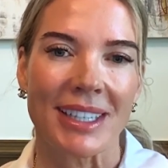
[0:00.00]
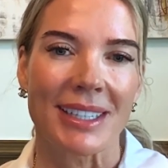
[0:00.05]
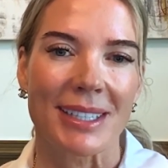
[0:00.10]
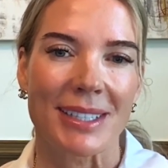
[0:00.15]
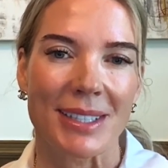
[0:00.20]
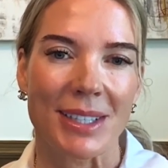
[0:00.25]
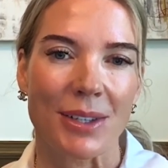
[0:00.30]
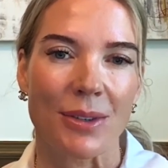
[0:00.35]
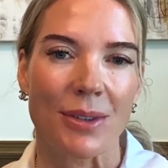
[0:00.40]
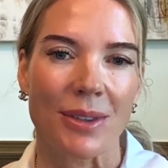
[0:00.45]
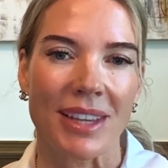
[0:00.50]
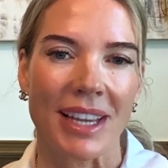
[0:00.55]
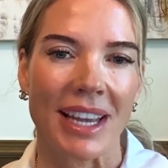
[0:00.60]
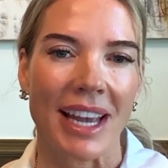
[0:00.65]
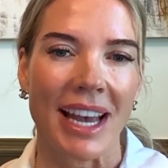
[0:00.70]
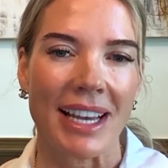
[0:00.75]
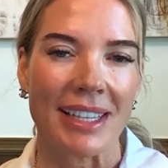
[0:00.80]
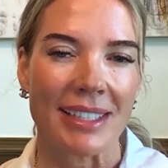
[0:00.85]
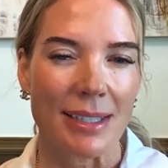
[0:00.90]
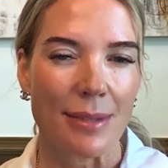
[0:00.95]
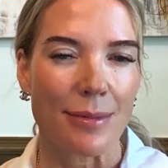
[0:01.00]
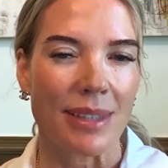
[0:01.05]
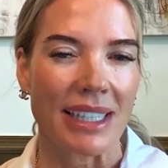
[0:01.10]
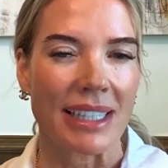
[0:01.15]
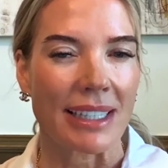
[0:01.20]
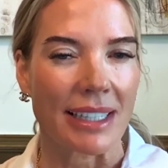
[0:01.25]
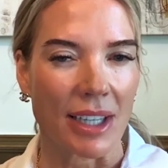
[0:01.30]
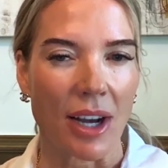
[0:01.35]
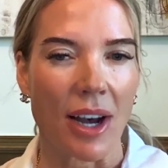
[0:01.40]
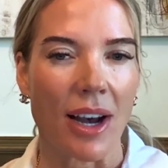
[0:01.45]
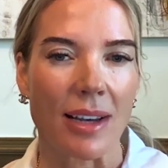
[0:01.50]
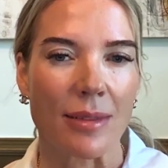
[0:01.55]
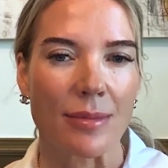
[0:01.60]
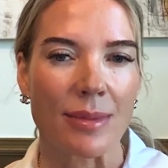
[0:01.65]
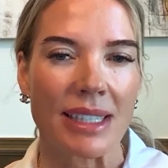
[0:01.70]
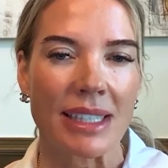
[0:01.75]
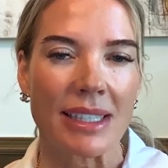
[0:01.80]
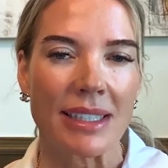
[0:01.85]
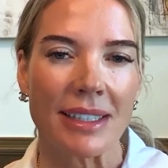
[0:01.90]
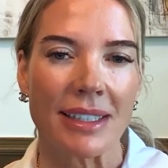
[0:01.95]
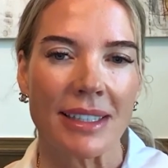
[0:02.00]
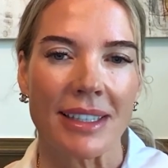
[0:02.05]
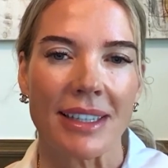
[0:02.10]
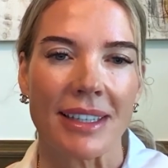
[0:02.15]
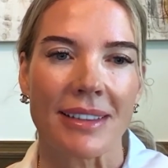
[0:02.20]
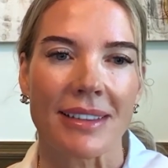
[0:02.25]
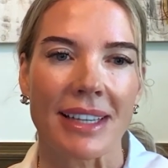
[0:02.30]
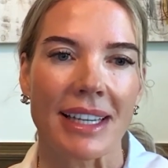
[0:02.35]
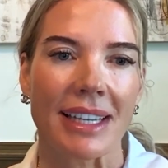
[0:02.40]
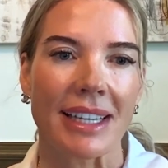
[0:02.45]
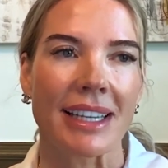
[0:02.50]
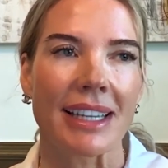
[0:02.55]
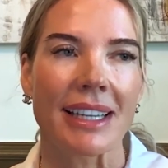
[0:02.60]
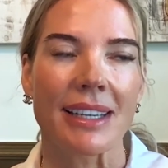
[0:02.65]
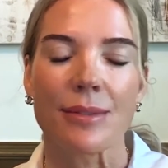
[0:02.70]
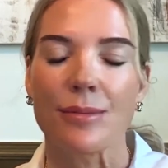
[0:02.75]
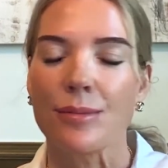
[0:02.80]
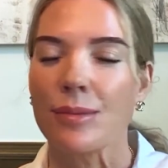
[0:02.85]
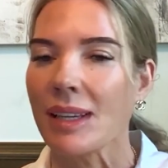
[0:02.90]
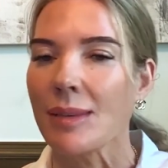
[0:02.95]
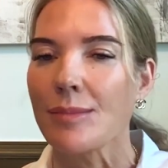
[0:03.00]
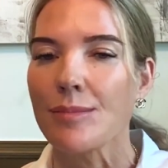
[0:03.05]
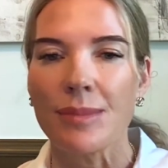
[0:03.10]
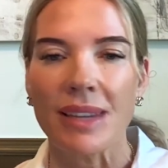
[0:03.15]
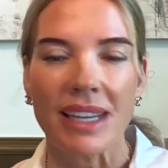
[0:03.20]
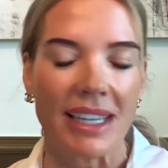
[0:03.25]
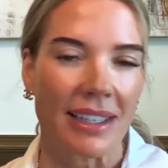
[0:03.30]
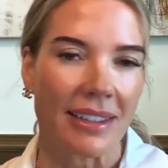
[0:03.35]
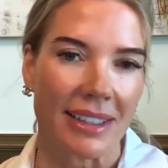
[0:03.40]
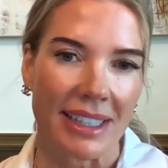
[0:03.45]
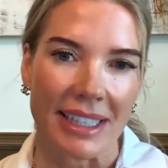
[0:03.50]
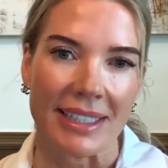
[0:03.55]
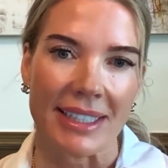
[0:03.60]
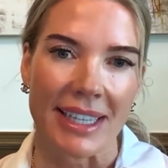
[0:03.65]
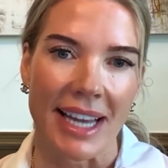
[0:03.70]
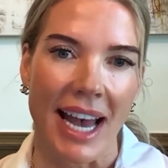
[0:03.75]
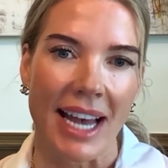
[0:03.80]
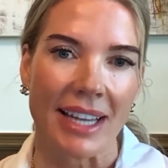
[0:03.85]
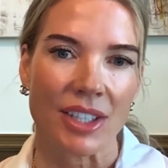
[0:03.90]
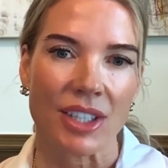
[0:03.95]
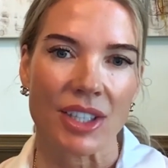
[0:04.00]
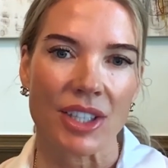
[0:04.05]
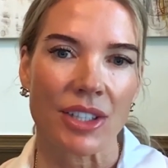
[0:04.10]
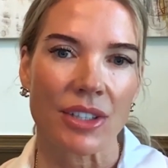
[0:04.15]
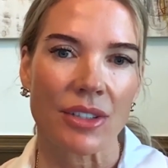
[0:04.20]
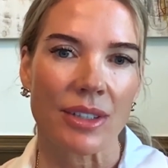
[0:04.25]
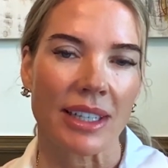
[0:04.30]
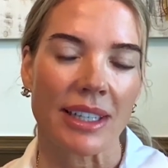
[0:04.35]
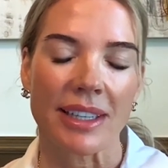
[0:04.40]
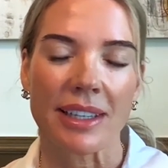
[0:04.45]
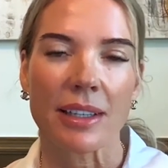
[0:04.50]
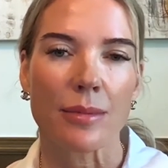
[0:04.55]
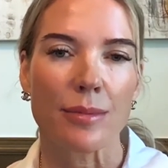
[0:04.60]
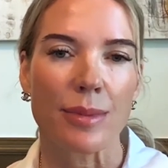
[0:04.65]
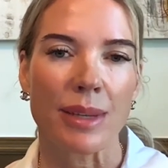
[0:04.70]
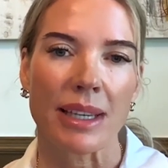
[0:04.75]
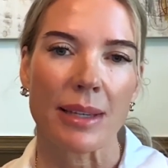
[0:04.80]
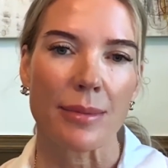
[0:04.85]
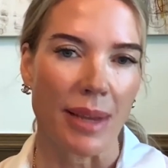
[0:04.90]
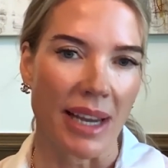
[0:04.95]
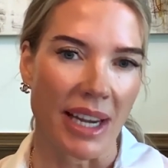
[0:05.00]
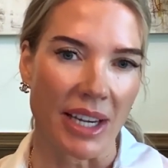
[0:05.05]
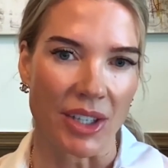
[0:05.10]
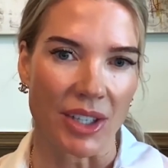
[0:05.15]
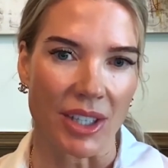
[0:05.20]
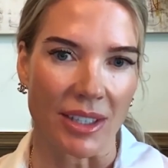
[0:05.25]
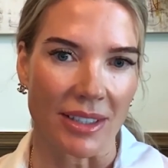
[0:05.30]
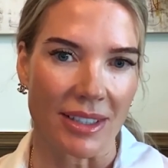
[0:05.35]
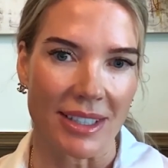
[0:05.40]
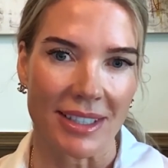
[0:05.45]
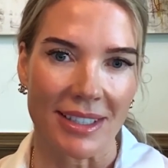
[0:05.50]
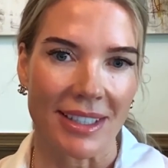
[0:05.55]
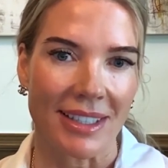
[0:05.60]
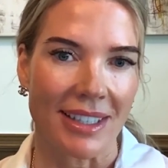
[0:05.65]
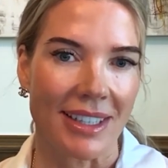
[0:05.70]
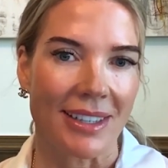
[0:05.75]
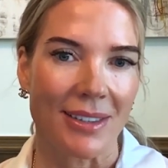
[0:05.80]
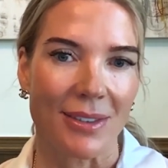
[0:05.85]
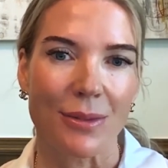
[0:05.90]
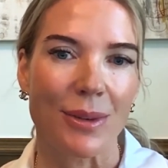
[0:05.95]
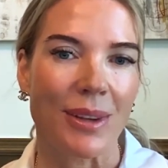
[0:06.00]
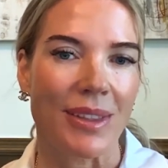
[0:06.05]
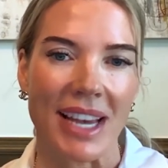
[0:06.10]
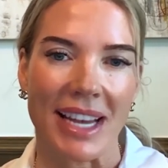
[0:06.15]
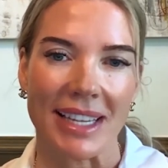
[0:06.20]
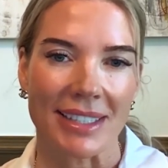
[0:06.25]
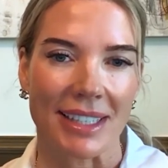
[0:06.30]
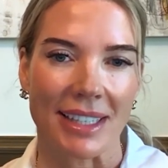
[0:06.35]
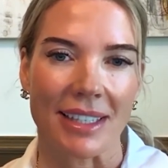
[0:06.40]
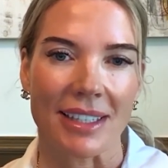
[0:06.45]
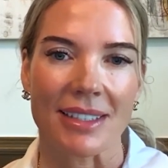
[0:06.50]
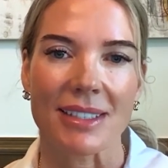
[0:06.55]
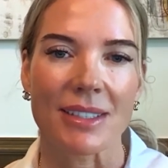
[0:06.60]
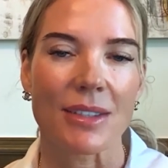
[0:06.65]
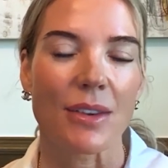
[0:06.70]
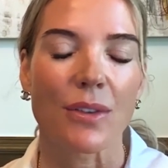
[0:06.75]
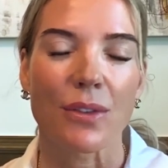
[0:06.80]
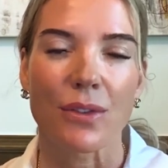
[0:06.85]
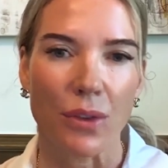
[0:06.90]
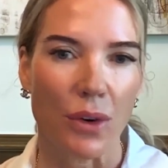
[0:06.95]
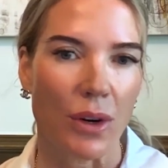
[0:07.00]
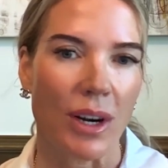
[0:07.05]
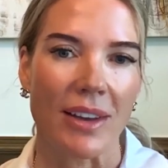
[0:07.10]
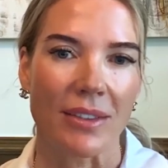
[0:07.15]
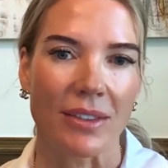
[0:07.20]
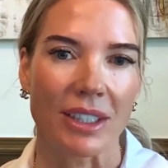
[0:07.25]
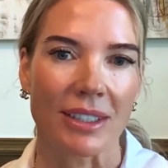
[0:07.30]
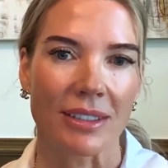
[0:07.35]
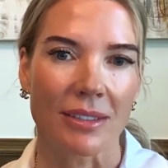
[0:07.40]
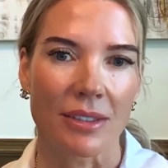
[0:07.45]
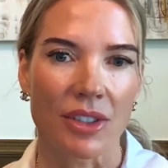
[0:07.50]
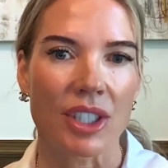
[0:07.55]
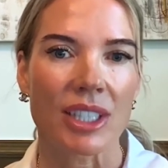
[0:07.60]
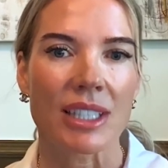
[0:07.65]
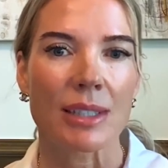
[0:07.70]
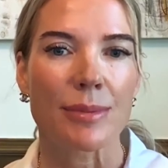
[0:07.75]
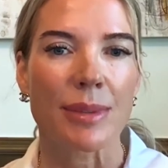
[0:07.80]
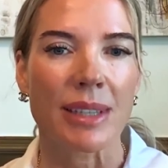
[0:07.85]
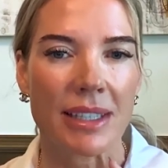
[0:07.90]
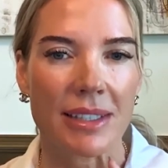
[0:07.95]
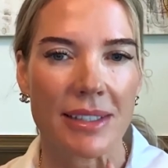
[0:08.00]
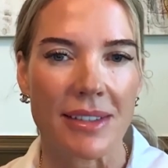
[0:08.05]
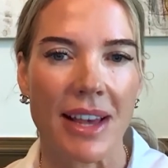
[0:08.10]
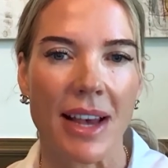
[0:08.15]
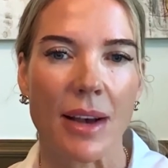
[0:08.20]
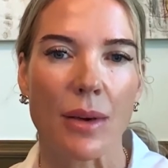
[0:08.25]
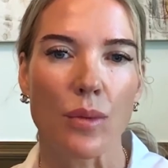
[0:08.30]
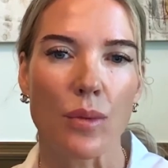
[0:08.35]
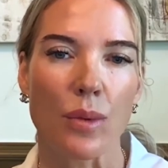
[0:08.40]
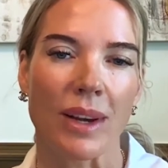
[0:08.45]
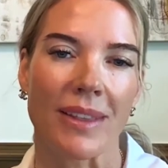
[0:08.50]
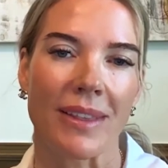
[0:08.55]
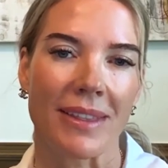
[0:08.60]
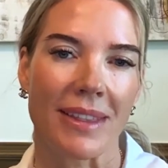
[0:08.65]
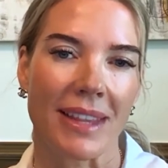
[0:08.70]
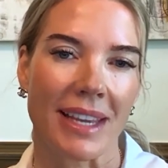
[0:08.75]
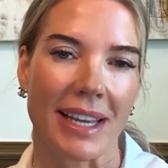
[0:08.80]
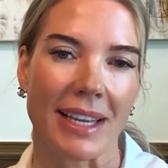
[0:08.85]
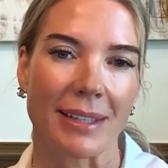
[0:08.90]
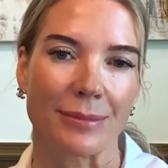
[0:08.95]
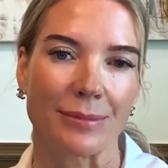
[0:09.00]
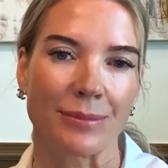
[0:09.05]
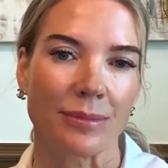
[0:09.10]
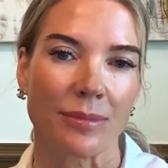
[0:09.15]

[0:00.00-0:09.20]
So they had something in common that he immediately attached to, and he'll be a patient with that dentist forever just because of that one thing.